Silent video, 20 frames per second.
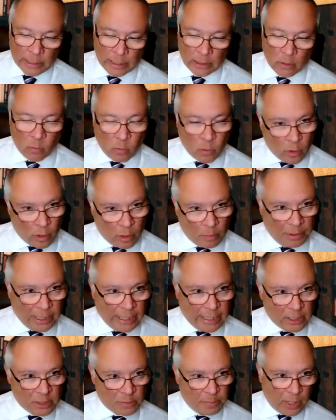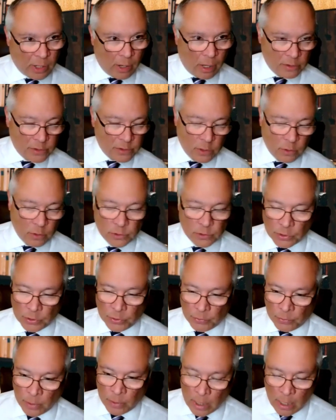in the workplace but also
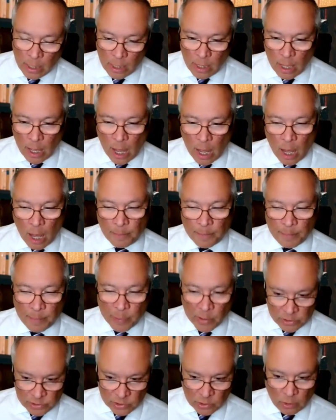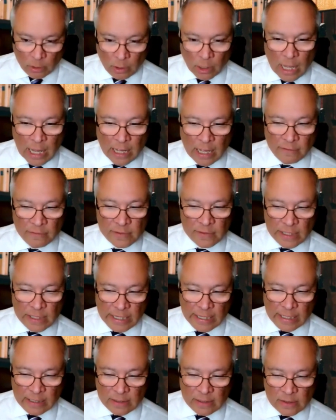to uh, personal lives
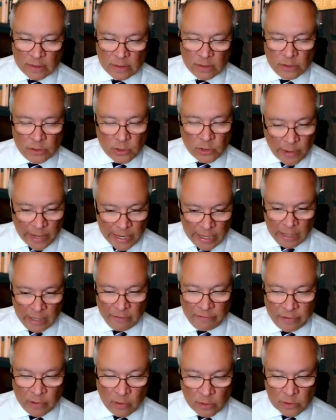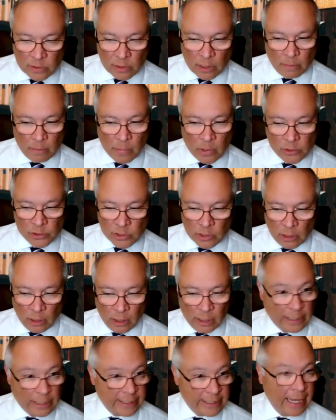is training folks on
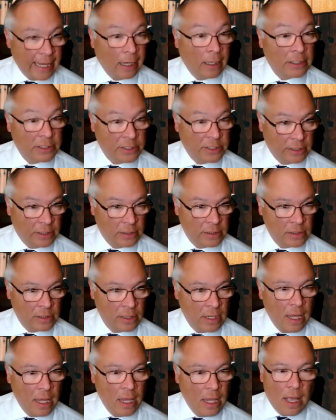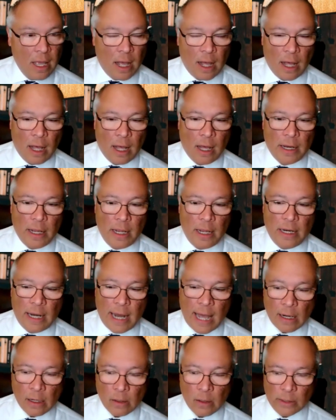emotional intelligence. Uh, it
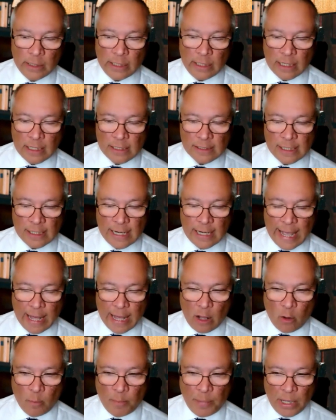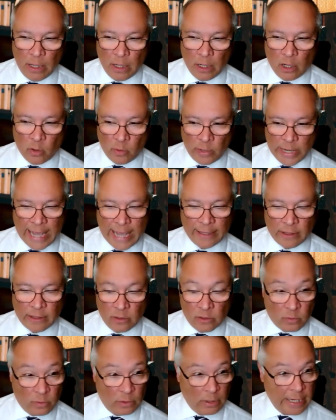not only does it help create
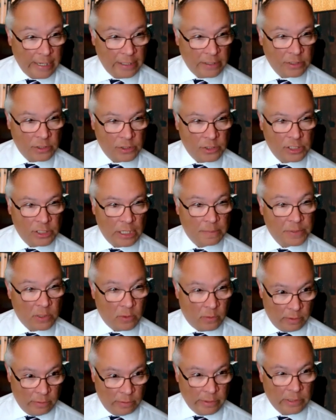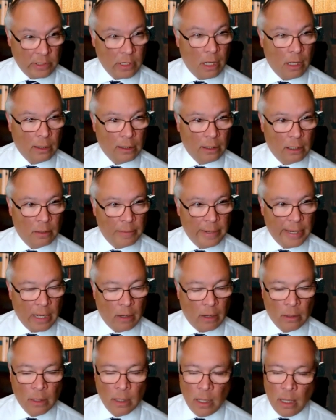those relationships that we were talking
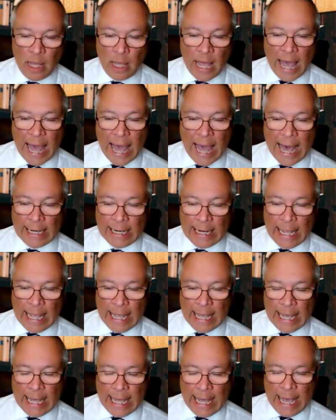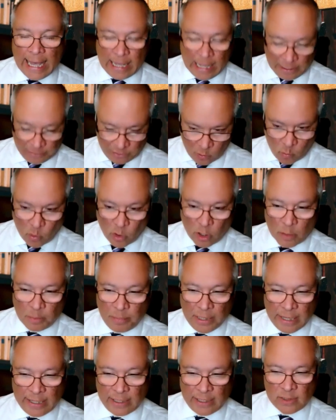about at, at, at the
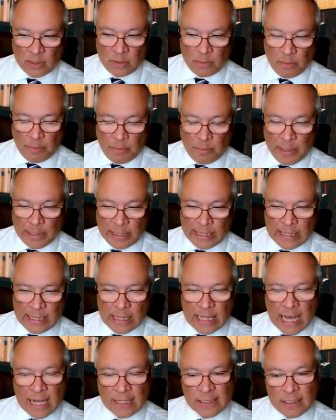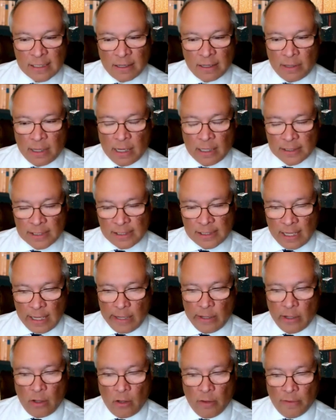workplace, but that's a, a
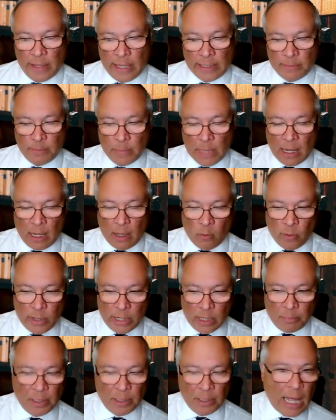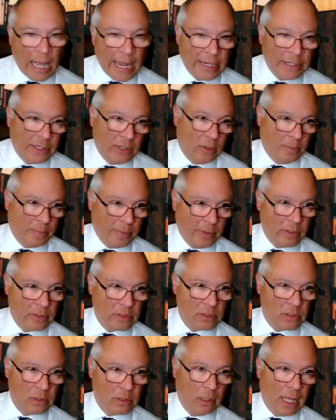skill that uh, when applied to your
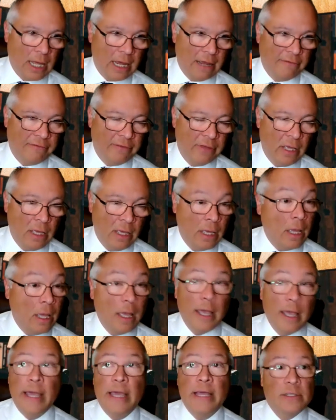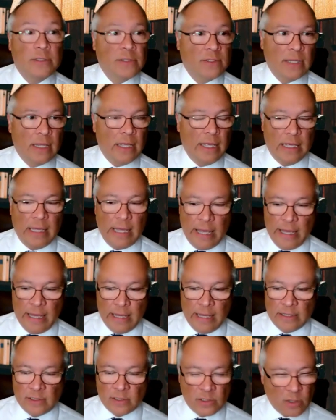personal life is it, it
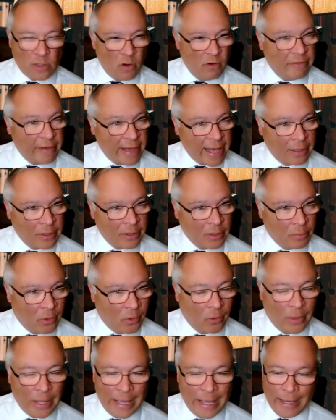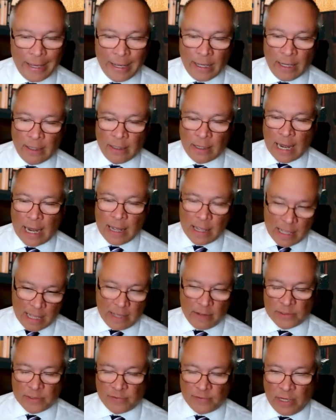is so valuable. And I, mm-hmm.
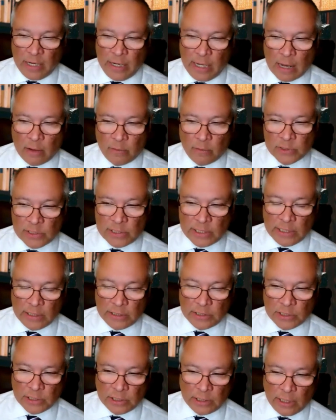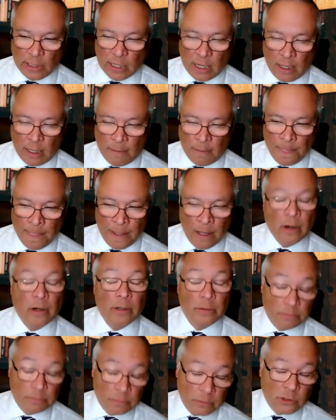it's funny, I was teaching uh,
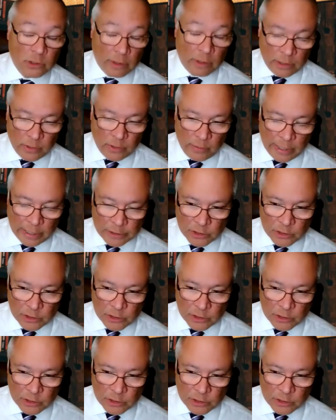or tra- doing a